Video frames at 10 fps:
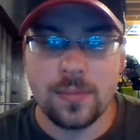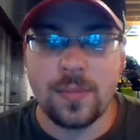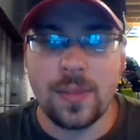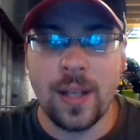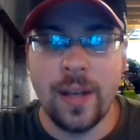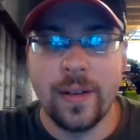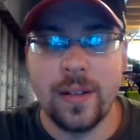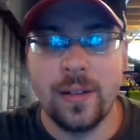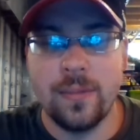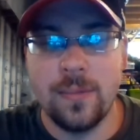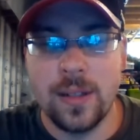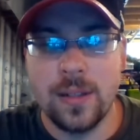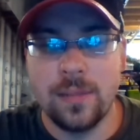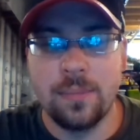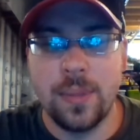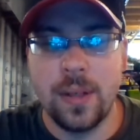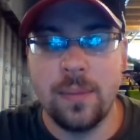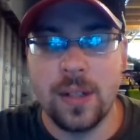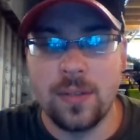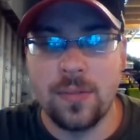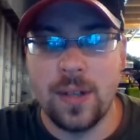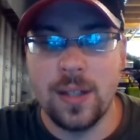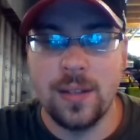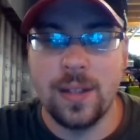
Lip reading: you're gonna want to pretty much follow like the